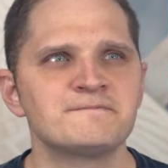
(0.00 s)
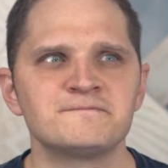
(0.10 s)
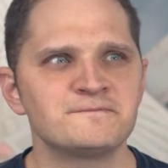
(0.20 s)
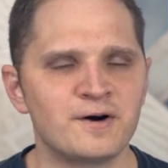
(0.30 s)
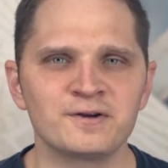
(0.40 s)

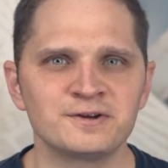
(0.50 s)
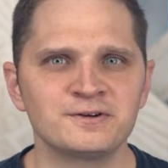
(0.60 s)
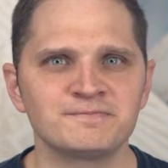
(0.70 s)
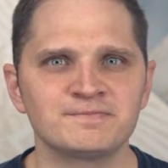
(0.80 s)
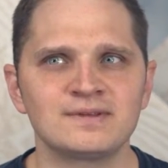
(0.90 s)

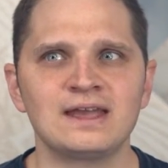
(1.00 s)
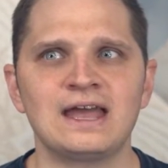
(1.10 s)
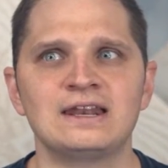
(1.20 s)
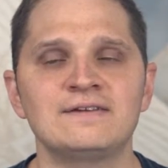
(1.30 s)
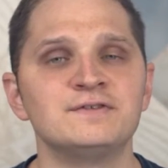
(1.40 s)
farther.
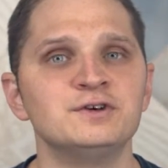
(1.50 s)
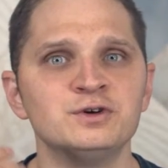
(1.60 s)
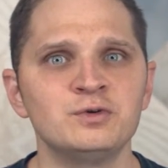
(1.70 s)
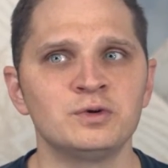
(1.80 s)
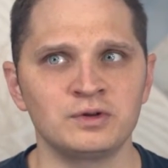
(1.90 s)
And if
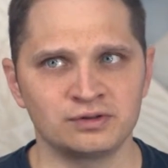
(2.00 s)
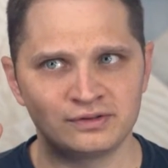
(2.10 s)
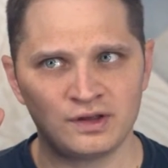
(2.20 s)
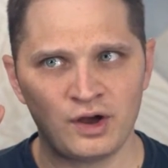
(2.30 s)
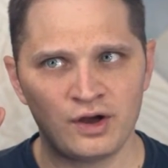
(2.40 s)
you
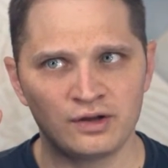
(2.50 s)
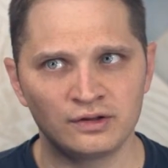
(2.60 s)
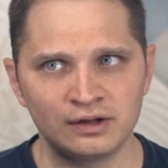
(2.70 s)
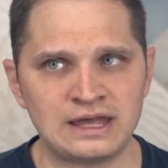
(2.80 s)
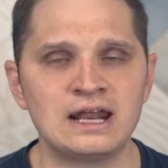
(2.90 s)

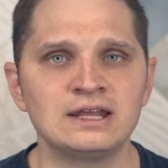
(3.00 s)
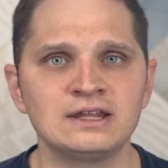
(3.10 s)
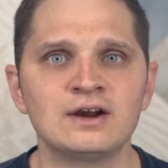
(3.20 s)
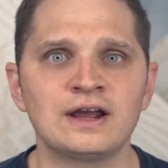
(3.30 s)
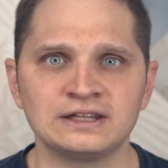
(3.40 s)
get in
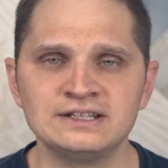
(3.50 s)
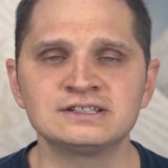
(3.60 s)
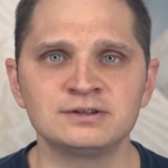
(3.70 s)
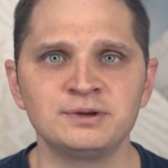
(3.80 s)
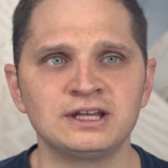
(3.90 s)
there, at
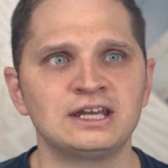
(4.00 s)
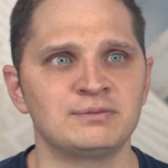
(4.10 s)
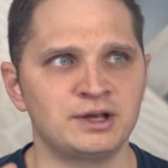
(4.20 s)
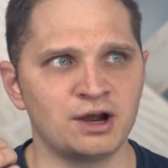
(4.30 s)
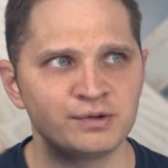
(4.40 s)
least in the beginning,
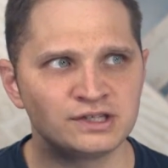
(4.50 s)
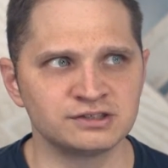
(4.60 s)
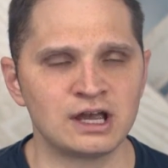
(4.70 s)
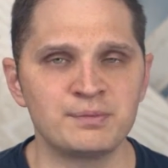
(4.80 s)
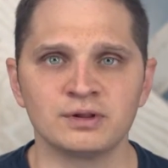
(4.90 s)
and become a
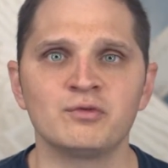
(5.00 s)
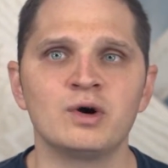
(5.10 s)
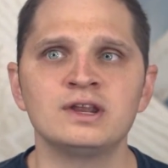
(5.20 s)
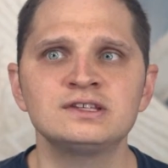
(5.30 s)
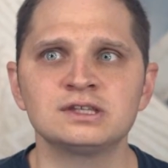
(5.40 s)
disciple of
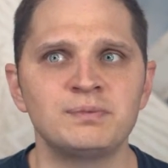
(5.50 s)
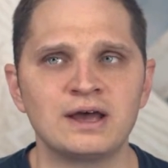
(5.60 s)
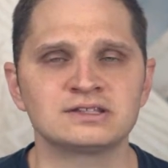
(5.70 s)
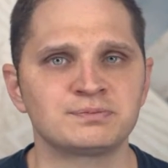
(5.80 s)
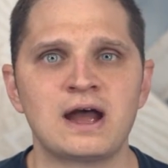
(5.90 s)
what is the
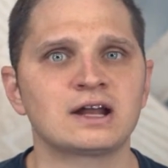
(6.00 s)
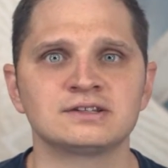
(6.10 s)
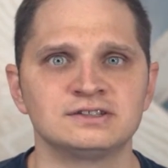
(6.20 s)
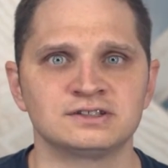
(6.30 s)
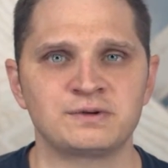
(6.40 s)
best
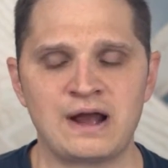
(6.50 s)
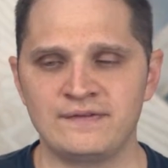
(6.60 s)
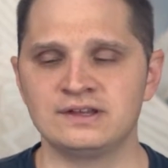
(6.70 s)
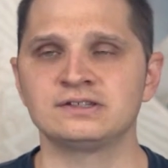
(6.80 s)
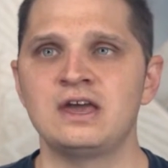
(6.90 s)
practices around
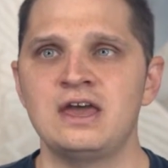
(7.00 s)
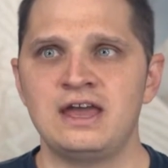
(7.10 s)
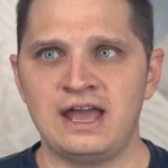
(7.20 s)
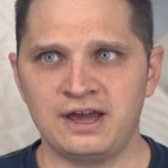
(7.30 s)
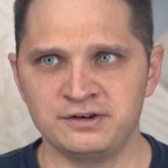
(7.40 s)
this
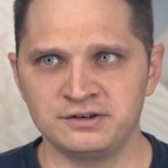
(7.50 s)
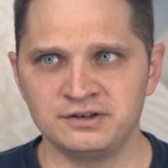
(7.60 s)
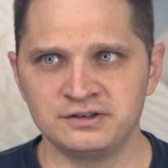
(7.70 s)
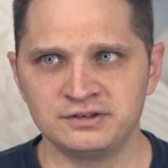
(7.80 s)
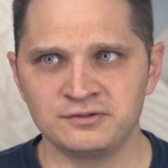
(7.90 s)
and
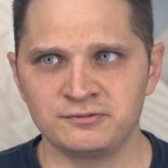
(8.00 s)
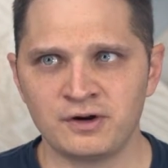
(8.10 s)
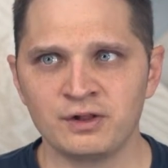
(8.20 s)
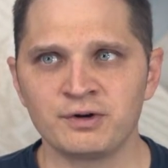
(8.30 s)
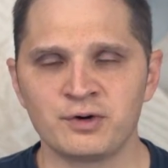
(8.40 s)

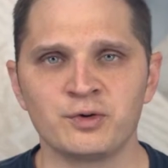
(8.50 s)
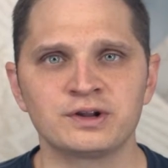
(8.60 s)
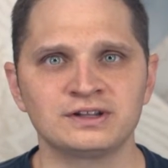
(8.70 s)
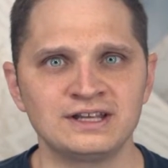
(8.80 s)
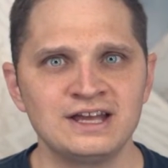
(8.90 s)
follow
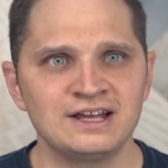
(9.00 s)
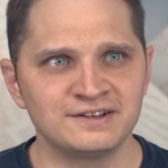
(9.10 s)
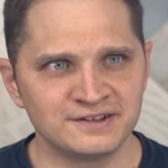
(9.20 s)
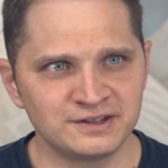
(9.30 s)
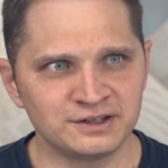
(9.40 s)
accordingly,
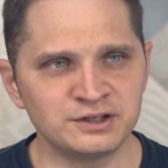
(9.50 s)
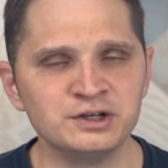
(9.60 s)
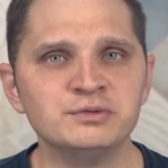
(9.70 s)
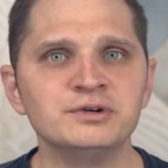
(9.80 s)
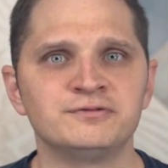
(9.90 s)

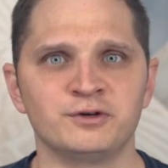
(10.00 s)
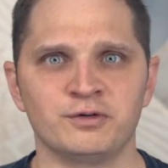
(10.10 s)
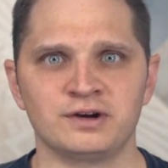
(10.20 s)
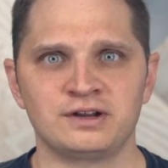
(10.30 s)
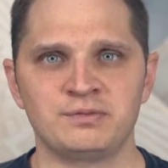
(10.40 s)
you move
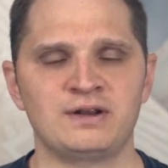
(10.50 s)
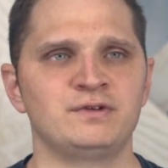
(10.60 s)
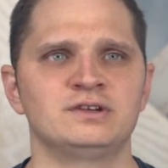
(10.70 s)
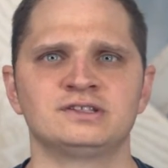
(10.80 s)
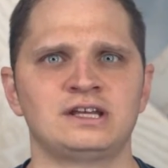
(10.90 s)
forward. But if
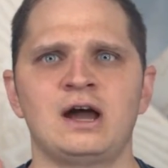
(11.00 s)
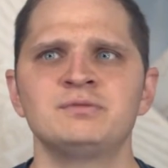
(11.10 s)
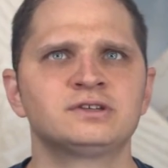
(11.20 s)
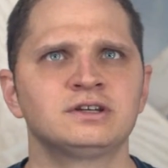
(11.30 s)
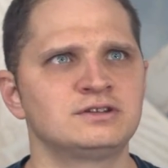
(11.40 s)
you just say, I'm
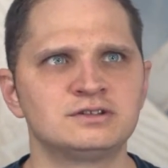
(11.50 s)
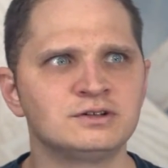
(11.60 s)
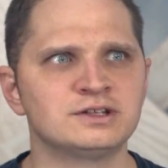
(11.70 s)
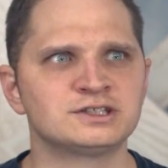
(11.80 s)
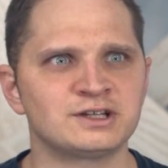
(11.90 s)
just going to
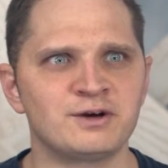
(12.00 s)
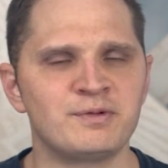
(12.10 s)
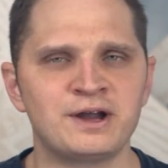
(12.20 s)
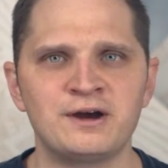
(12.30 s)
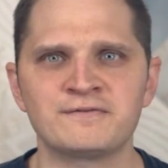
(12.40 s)
do this on
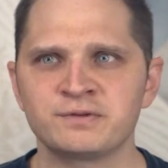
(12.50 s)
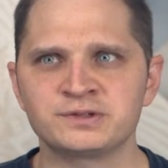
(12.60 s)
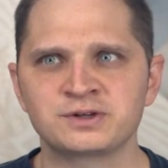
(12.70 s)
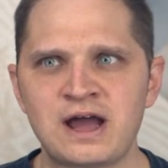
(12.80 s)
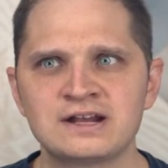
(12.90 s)
my own from
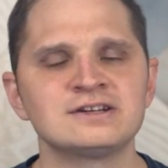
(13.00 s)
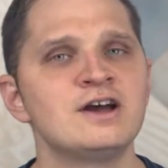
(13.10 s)
scratch,